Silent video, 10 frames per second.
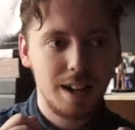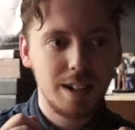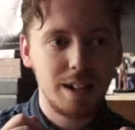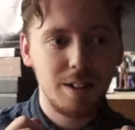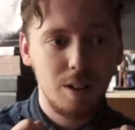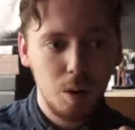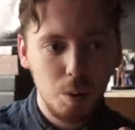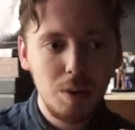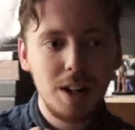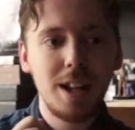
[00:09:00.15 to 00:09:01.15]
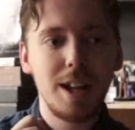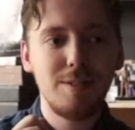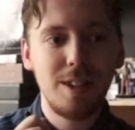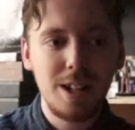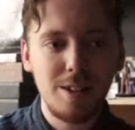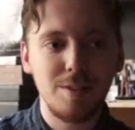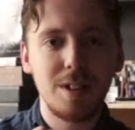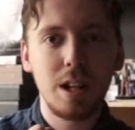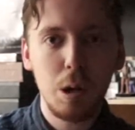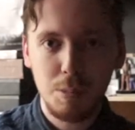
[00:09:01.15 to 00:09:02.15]
can only have
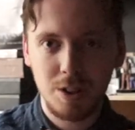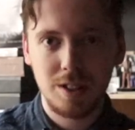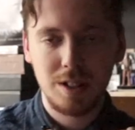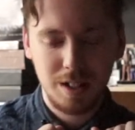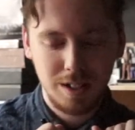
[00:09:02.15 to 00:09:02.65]
even numbers